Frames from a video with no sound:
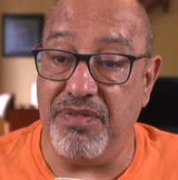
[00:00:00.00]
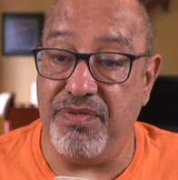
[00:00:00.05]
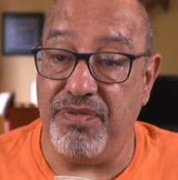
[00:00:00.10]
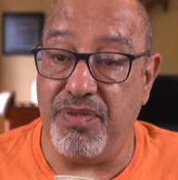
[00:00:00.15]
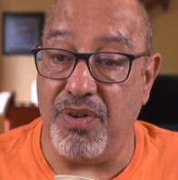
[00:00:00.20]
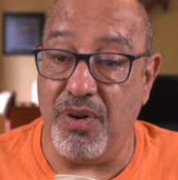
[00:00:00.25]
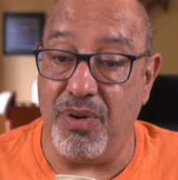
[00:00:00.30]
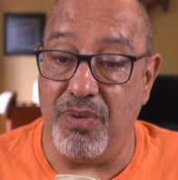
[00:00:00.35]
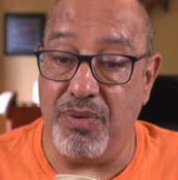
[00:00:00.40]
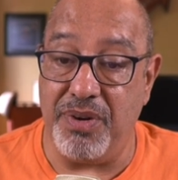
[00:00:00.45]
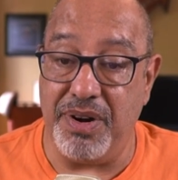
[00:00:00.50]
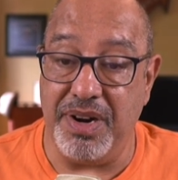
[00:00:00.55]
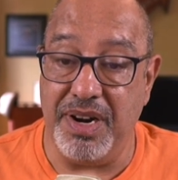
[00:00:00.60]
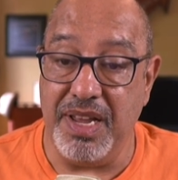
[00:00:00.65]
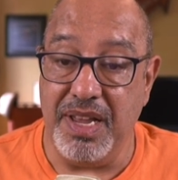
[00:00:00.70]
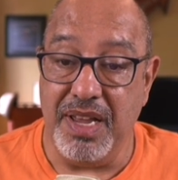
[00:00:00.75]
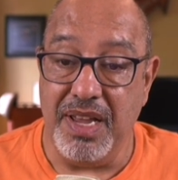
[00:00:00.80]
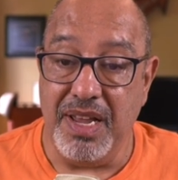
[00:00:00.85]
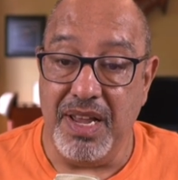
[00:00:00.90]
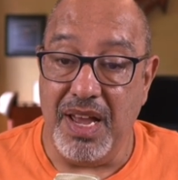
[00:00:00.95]
forward.
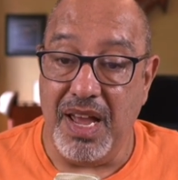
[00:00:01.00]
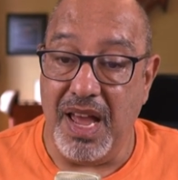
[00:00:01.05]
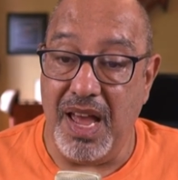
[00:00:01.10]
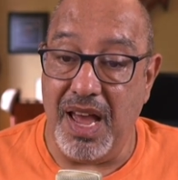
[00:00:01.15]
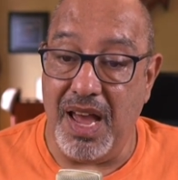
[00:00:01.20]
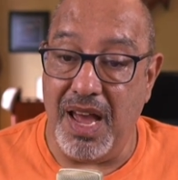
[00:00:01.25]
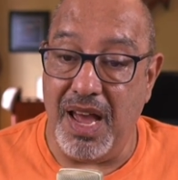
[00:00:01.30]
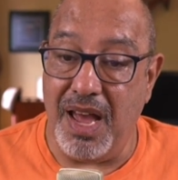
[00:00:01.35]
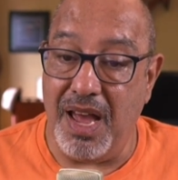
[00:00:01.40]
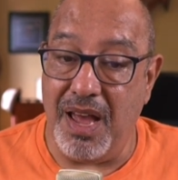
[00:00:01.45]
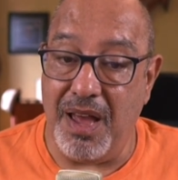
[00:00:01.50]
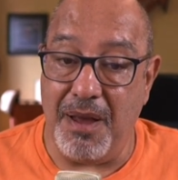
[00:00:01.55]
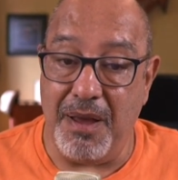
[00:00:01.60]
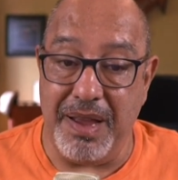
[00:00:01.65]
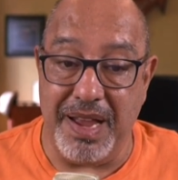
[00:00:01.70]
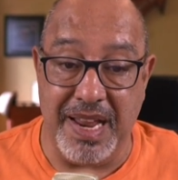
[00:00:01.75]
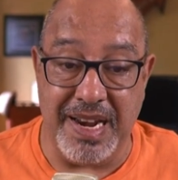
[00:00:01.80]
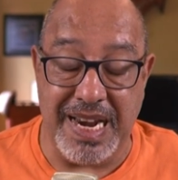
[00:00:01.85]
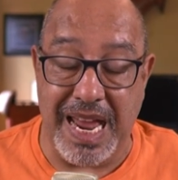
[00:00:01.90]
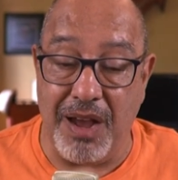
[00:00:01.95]

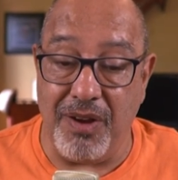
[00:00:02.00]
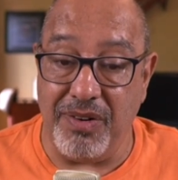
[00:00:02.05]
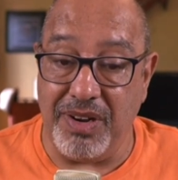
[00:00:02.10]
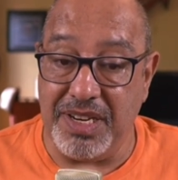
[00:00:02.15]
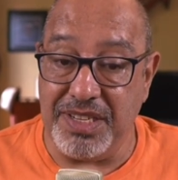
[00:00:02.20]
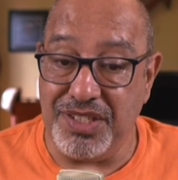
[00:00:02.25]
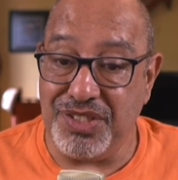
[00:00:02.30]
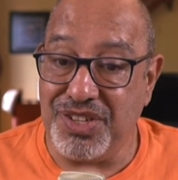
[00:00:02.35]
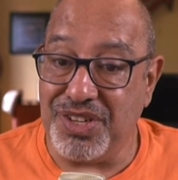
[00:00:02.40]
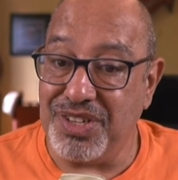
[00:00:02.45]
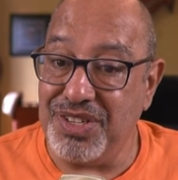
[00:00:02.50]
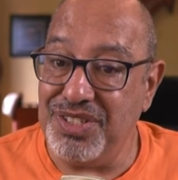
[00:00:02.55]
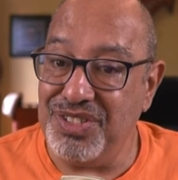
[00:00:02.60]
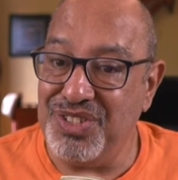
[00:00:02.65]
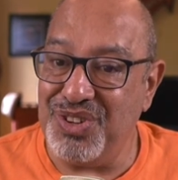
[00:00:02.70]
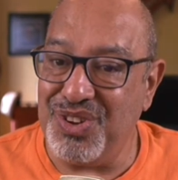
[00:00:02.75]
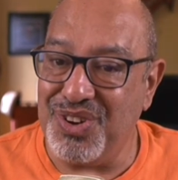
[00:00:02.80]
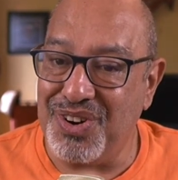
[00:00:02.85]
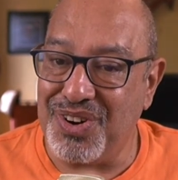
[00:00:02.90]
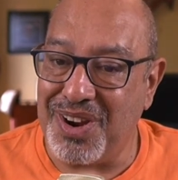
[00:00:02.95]
And now let's turn
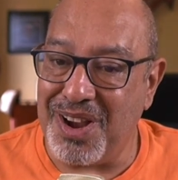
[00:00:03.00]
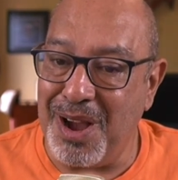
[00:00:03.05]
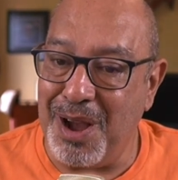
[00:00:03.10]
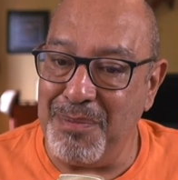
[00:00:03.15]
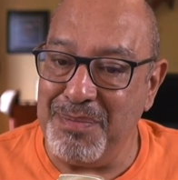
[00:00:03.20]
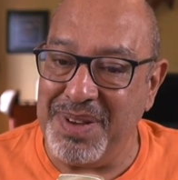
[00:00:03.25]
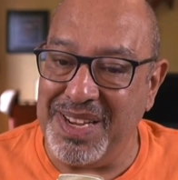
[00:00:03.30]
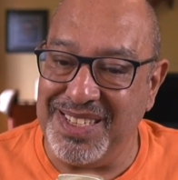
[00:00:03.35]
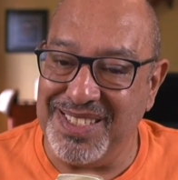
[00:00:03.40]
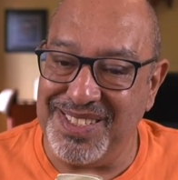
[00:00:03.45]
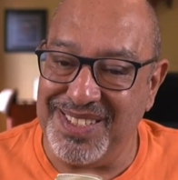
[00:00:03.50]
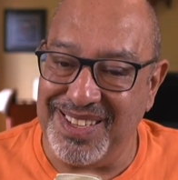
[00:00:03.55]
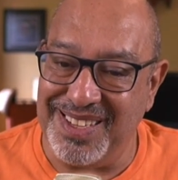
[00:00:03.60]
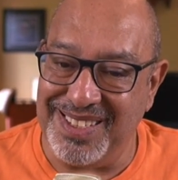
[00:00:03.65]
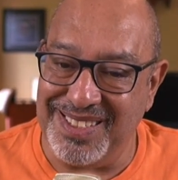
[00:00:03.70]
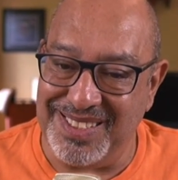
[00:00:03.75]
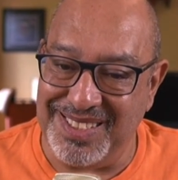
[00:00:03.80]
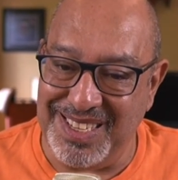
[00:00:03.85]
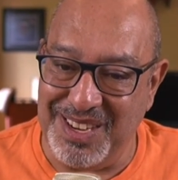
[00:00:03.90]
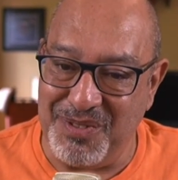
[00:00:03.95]
to your comments
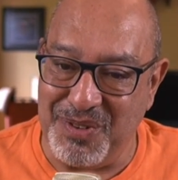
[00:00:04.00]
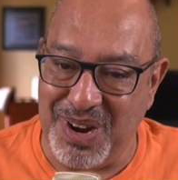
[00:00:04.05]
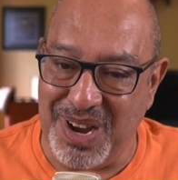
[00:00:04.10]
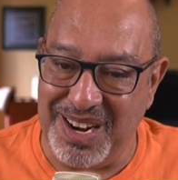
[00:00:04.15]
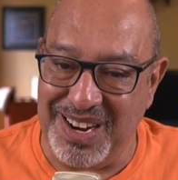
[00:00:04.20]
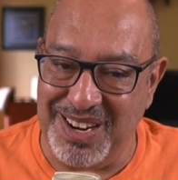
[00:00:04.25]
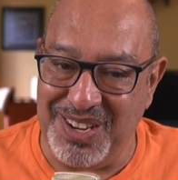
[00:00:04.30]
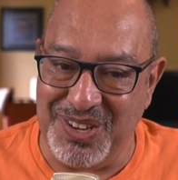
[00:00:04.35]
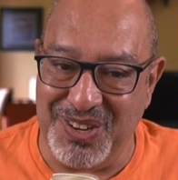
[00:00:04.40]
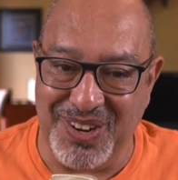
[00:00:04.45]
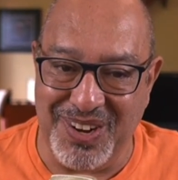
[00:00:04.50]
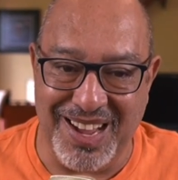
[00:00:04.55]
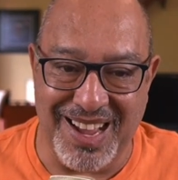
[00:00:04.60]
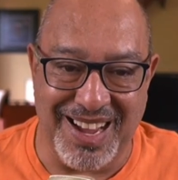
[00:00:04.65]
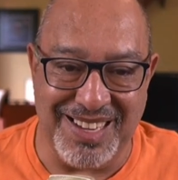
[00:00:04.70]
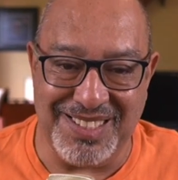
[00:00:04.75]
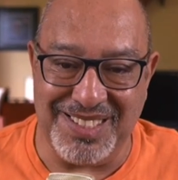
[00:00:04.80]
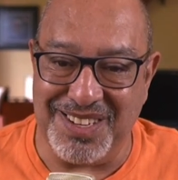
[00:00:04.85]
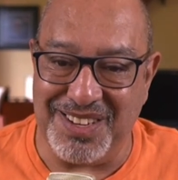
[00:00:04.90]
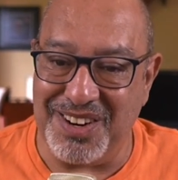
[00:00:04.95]
and see what you
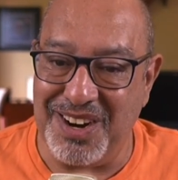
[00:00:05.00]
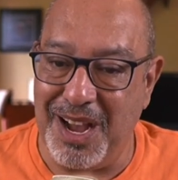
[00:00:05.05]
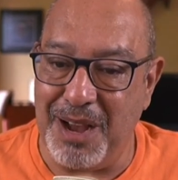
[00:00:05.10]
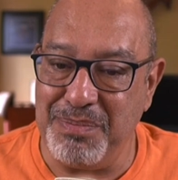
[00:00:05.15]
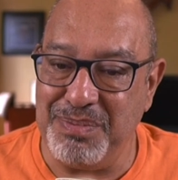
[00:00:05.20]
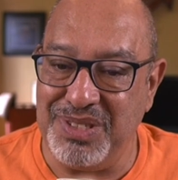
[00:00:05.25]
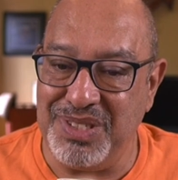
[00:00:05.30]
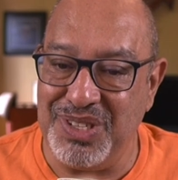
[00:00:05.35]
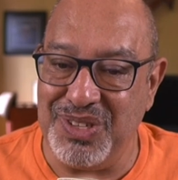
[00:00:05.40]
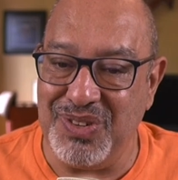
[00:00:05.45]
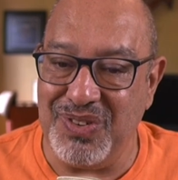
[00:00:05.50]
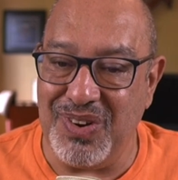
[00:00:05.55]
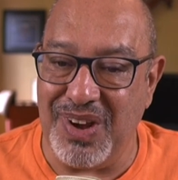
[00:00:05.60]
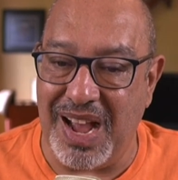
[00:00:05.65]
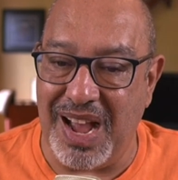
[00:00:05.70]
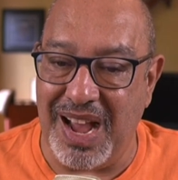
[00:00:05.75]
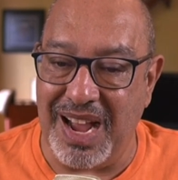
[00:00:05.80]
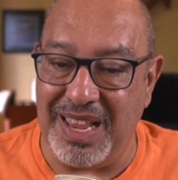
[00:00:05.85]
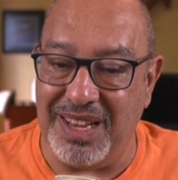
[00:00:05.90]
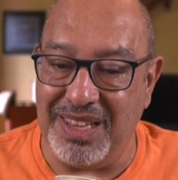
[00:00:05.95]
guys are up to.
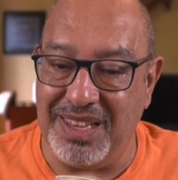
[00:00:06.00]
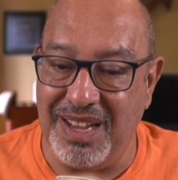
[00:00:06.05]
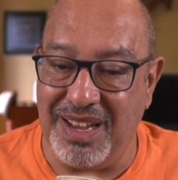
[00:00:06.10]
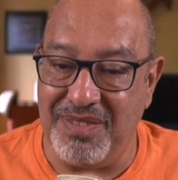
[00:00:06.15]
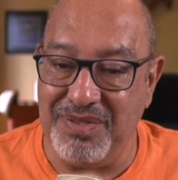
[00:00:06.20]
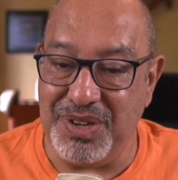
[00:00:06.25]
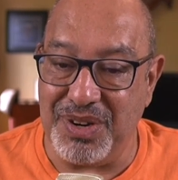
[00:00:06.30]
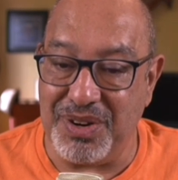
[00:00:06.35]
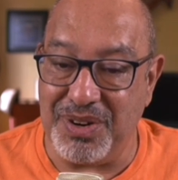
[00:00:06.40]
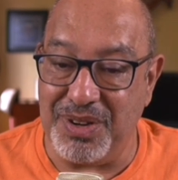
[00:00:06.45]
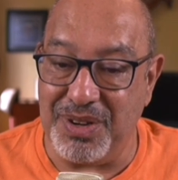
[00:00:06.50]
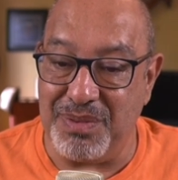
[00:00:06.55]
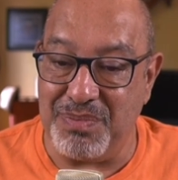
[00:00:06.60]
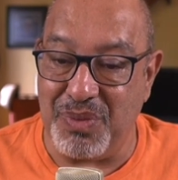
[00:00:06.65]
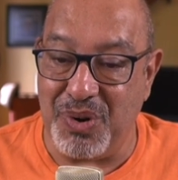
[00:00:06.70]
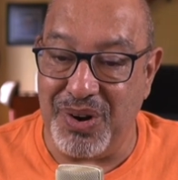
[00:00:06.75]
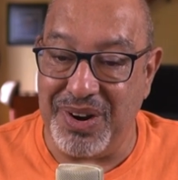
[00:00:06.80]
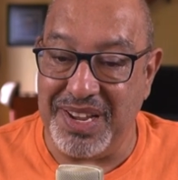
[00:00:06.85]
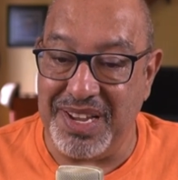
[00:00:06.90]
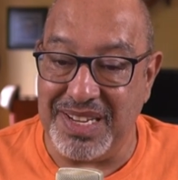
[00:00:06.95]
I love your good
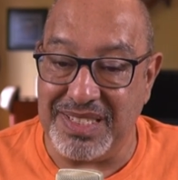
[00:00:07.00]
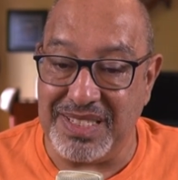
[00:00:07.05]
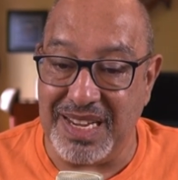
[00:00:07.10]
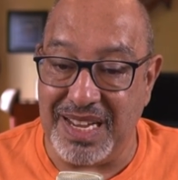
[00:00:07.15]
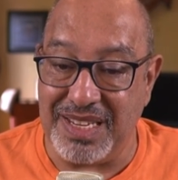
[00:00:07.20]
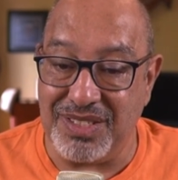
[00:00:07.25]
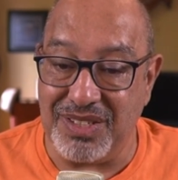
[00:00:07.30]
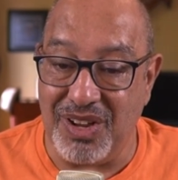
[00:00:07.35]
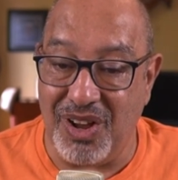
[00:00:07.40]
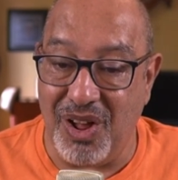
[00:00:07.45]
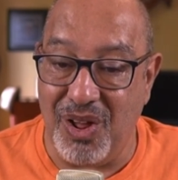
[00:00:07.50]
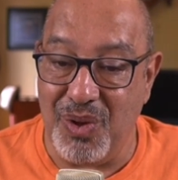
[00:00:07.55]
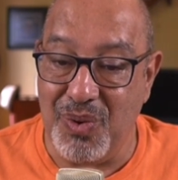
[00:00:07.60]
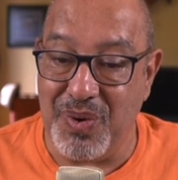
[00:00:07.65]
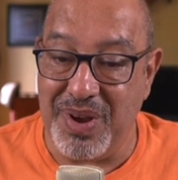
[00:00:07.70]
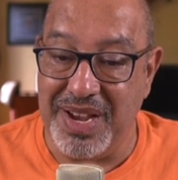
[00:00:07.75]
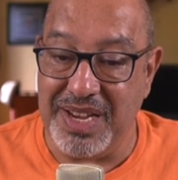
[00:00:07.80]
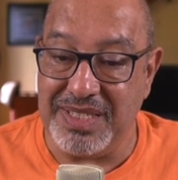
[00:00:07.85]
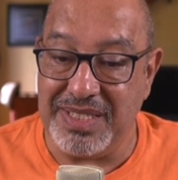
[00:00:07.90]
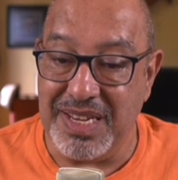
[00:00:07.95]
mornings as
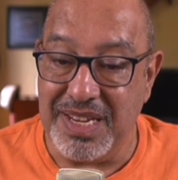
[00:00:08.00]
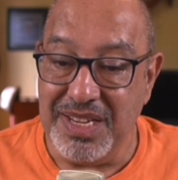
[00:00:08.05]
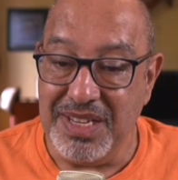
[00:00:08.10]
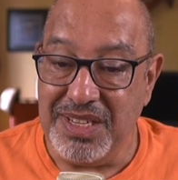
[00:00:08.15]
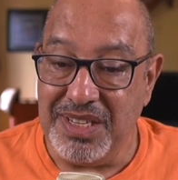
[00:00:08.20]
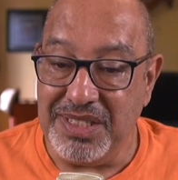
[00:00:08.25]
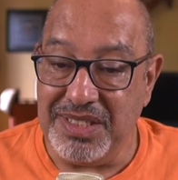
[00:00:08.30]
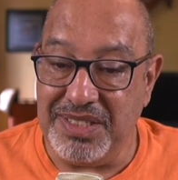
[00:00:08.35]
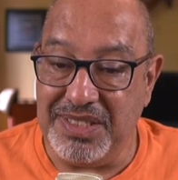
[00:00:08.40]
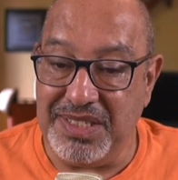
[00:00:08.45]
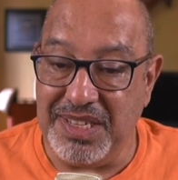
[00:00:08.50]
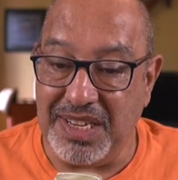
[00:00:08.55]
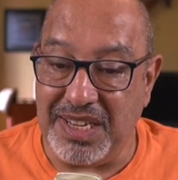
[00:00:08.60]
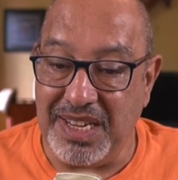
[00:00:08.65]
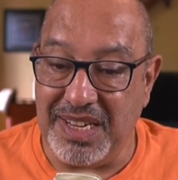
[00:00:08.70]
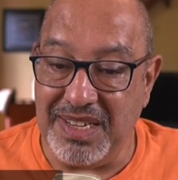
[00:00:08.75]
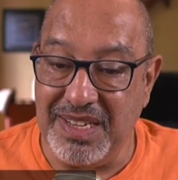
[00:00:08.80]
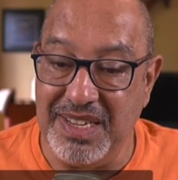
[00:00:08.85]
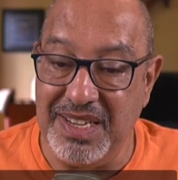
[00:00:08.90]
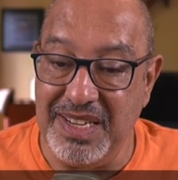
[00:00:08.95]
always.
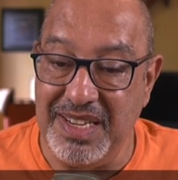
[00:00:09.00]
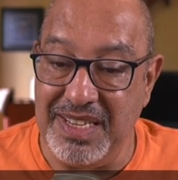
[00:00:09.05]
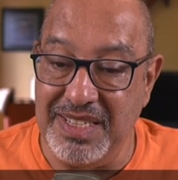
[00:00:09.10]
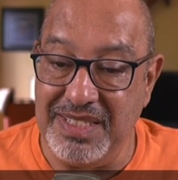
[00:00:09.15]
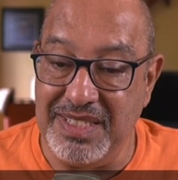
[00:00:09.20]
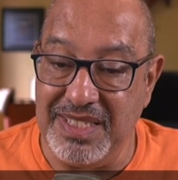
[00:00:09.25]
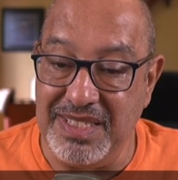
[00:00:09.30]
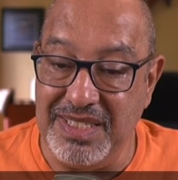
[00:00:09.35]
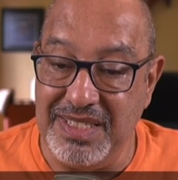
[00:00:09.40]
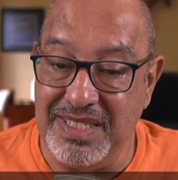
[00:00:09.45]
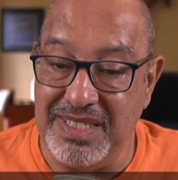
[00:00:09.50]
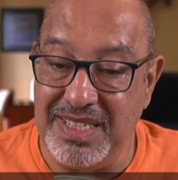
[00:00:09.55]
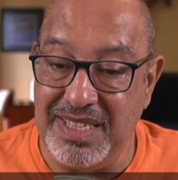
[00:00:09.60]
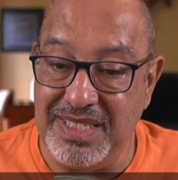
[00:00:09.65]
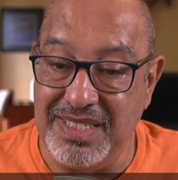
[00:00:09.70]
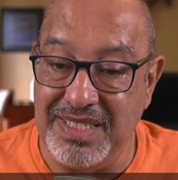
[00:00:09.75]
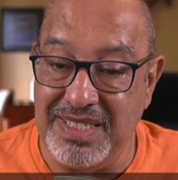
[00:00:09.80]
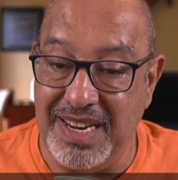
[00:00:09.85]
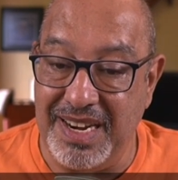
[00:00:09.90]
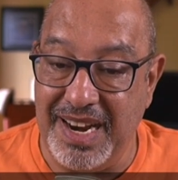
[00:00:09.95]
Doug is in
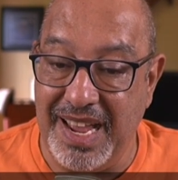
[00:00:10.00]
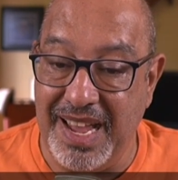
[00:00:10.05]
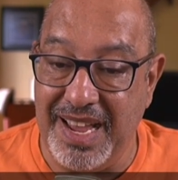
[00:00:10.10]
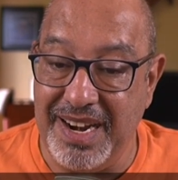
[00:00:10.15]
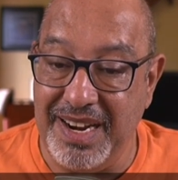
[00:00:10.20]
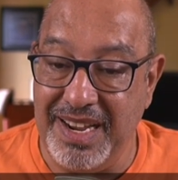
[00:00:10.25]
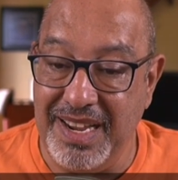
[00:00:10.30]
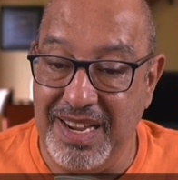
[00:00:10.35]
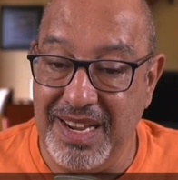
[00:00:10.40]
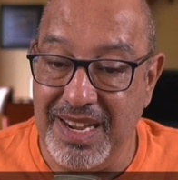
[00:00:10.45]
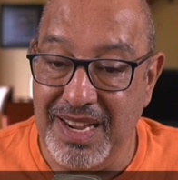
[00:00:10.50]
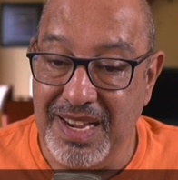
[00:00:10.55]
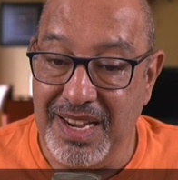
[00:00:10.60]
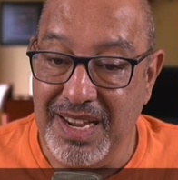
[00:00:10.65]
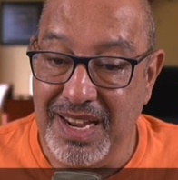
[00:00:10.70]
Cincinnati.